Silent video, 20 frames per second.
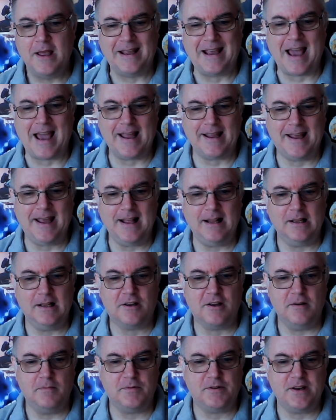Cat Killer
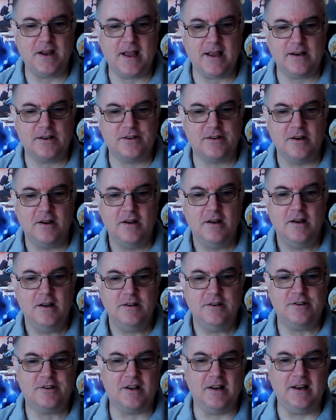comes next.
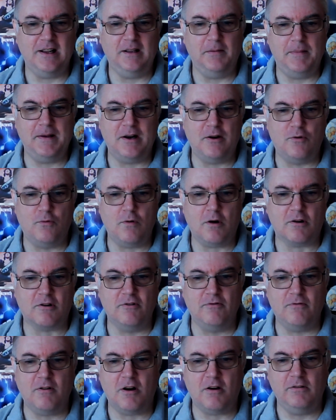Just a little bit of rock
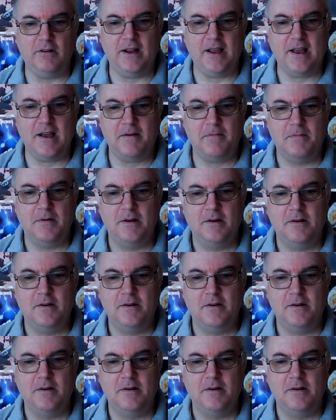and roll here.